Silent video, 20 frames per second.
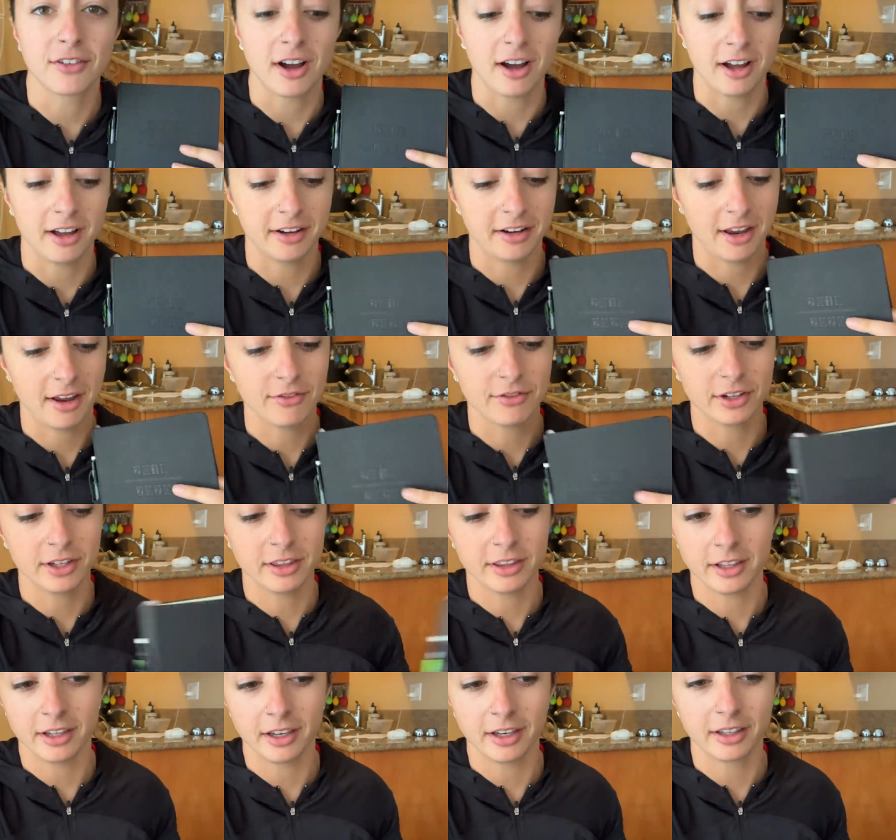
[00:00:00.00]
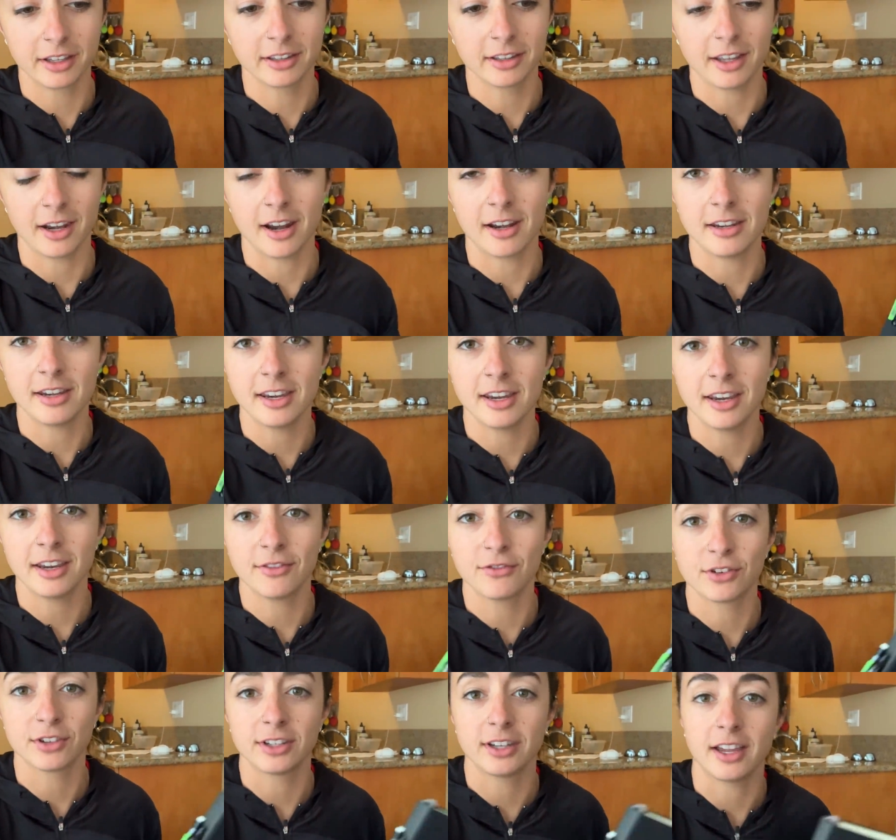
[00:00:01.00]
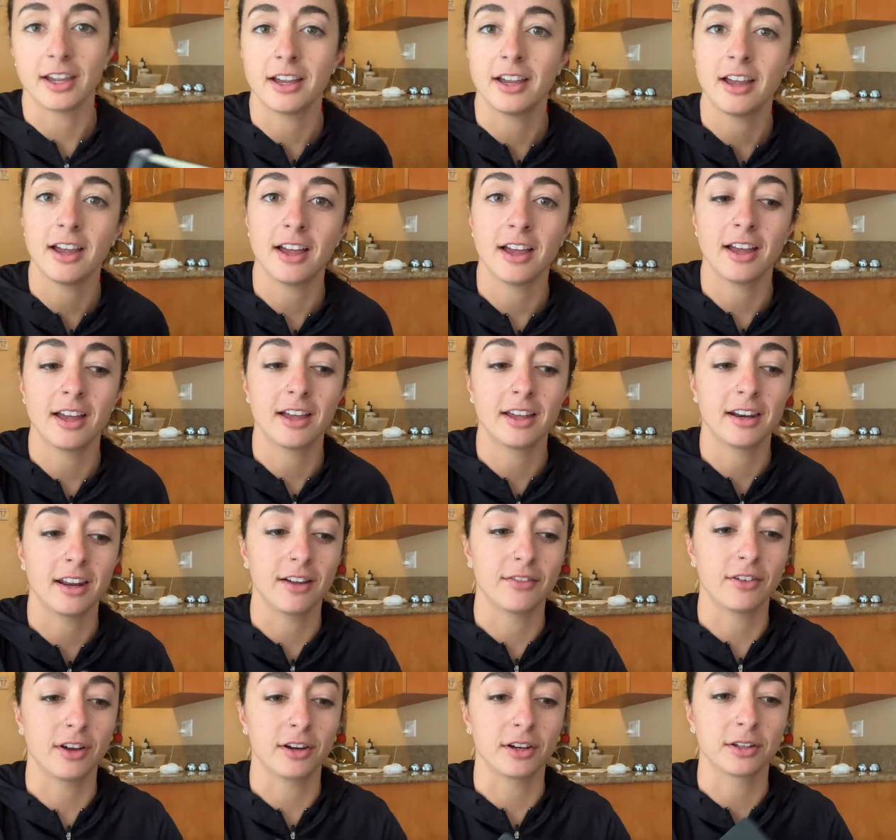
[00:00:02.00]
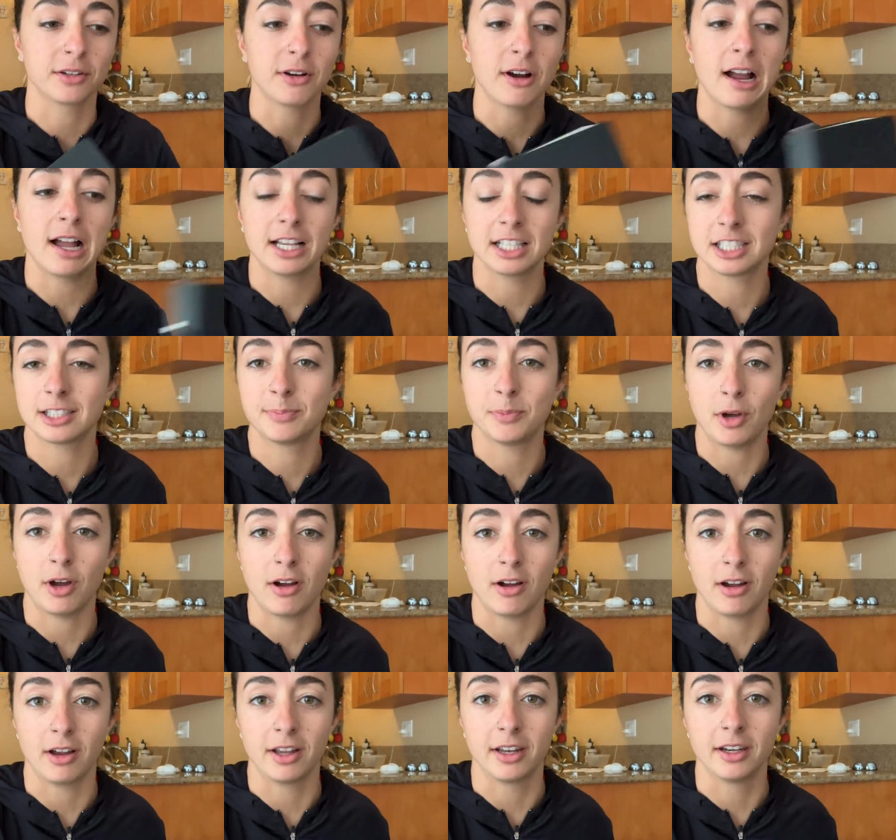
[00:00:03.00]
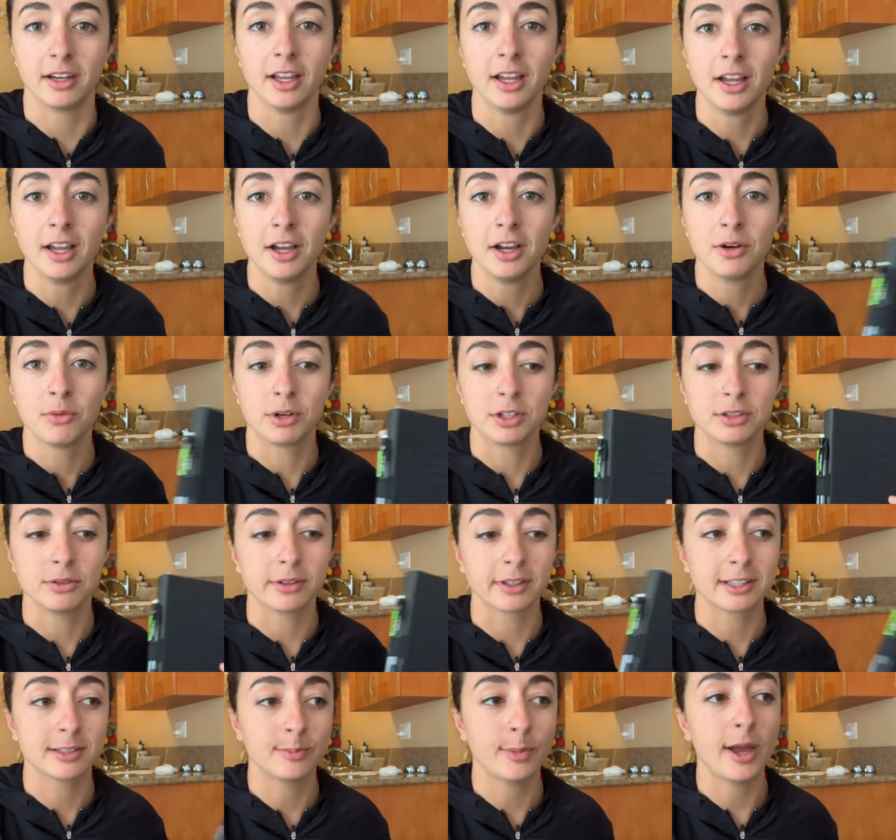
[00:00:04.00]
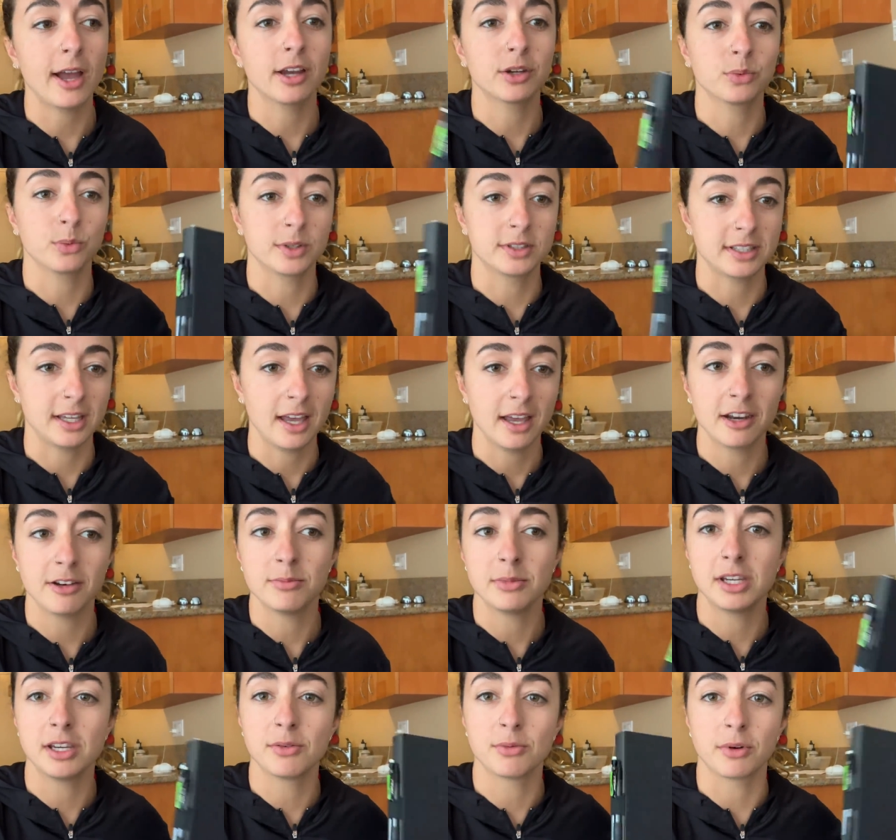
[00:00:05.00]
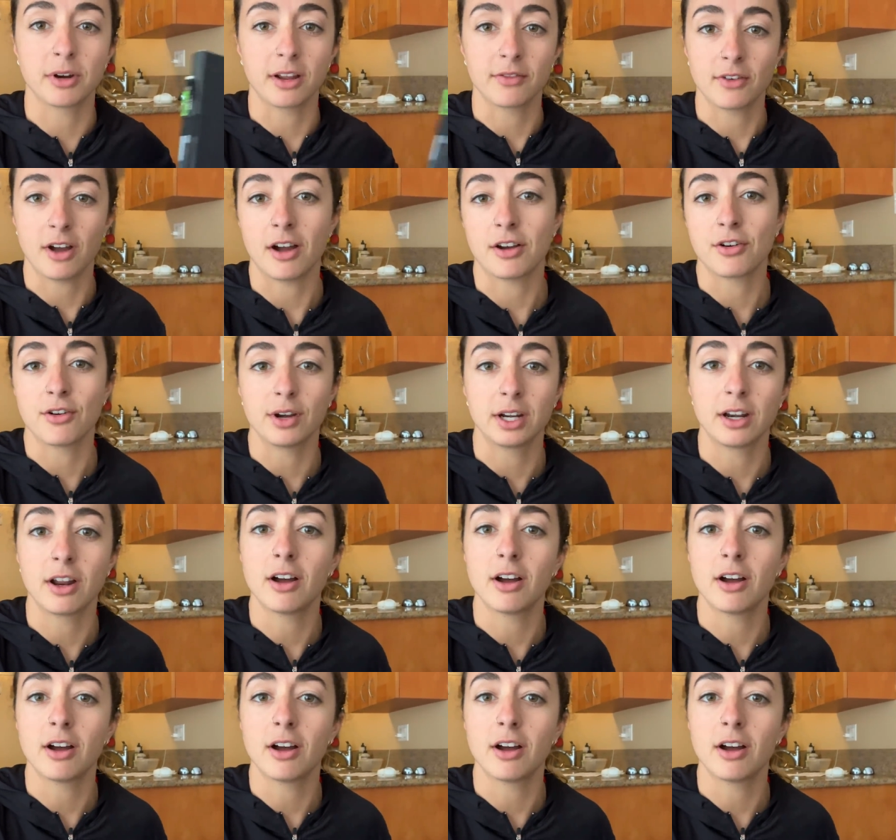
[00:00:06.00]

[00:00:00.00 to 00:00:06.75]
got everything that I need for the day ahead. I've got a grasp on what to expect, what's ahead of me, what I've got going